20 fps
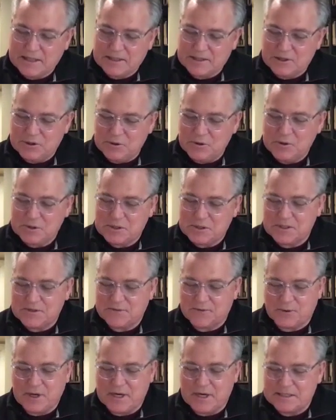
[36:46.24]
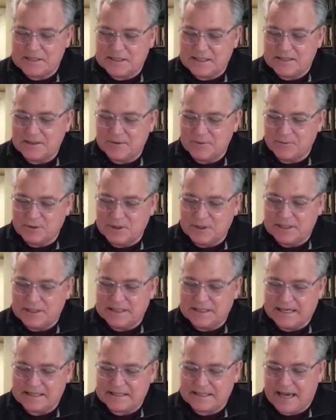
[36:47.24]
used this phrase that
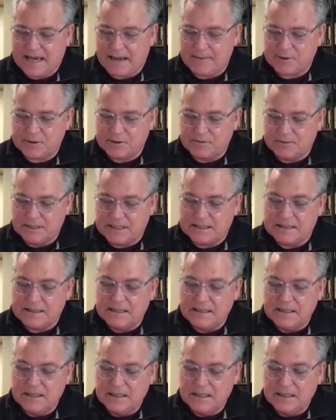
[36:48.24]
really has captured me.